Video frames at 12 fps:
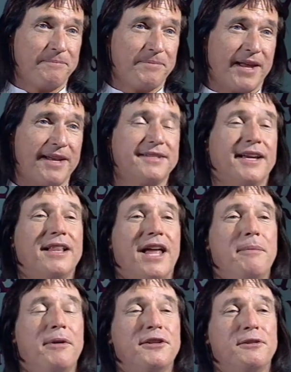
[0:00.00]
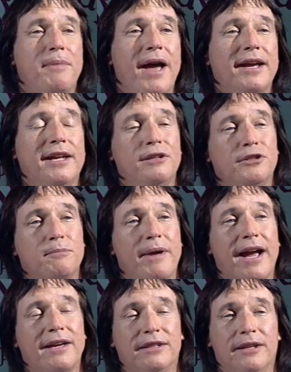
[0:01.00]
And as they climb on his back, he looks
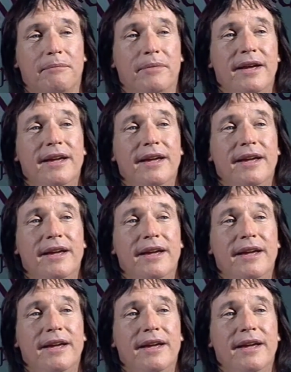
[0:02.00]
back at them.